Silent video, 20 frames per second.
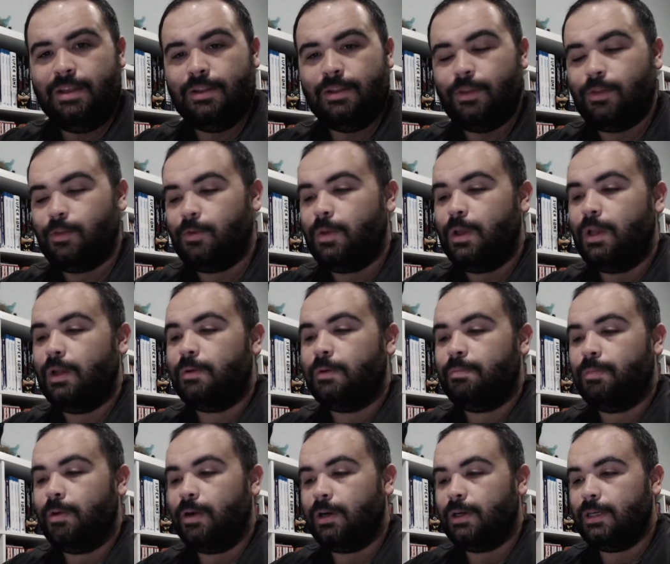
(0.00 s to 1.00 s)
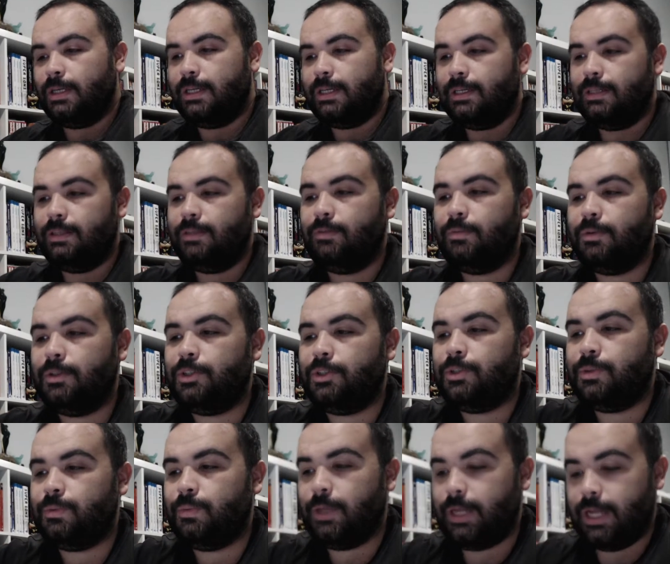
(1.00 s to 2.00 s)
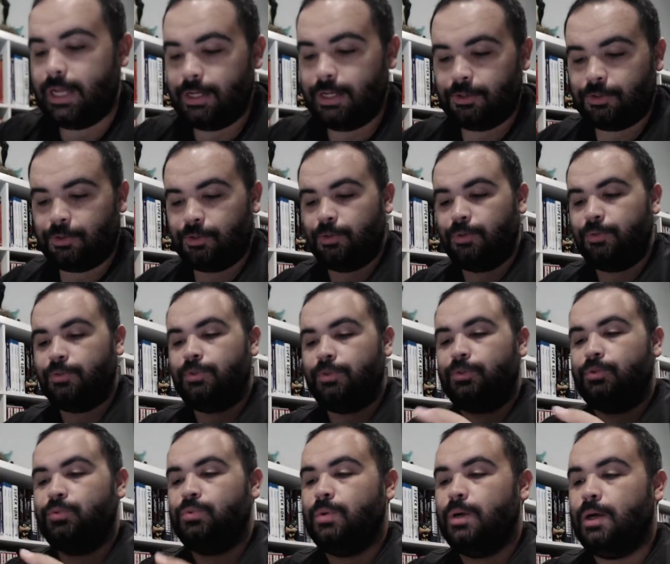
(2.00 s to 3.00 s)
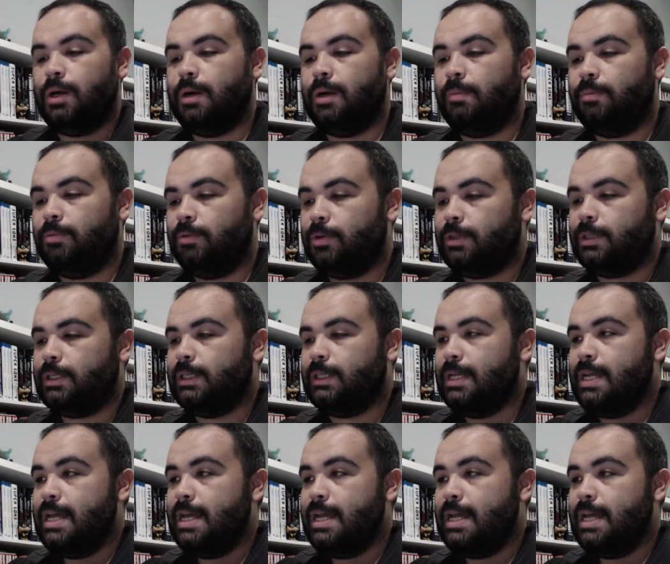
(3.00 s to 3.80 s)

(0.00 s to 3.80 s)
Thriller Bark, which we get introduced to Brook.